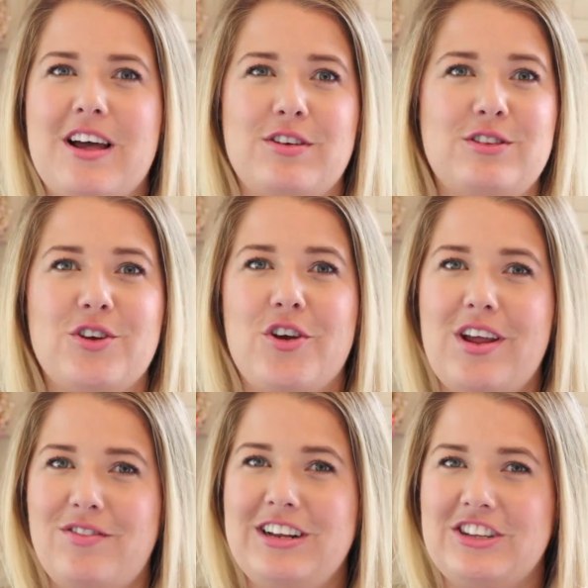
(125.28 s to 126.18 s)
love it, so
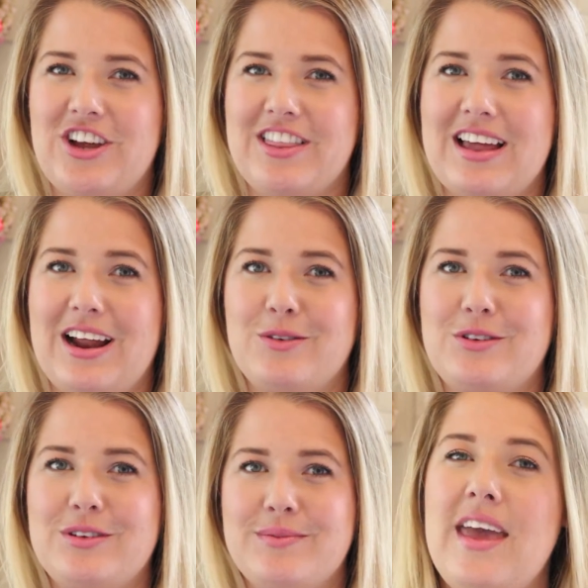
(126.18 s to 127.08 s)
definitely check that
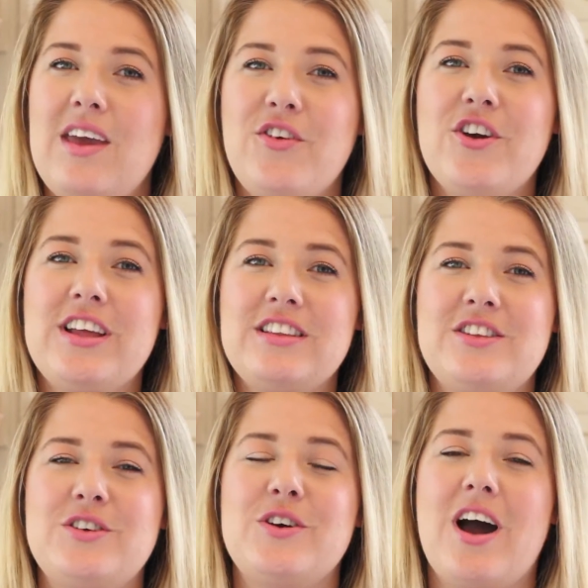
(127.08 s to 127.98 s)
out. If you're
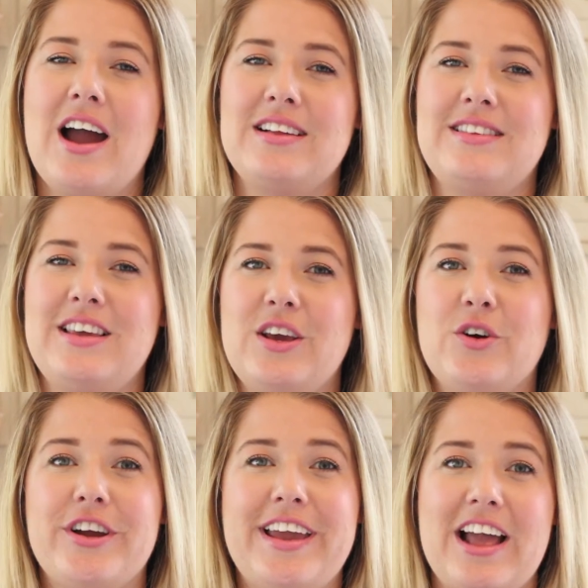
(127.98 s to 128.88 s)
into IT
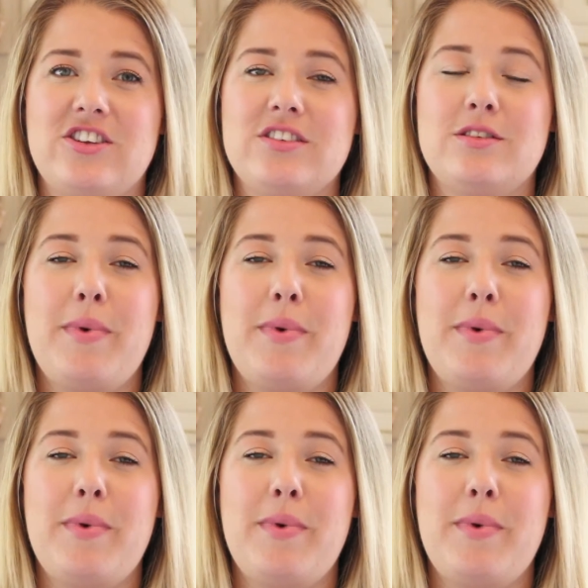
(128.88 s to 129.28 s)
or gadgets,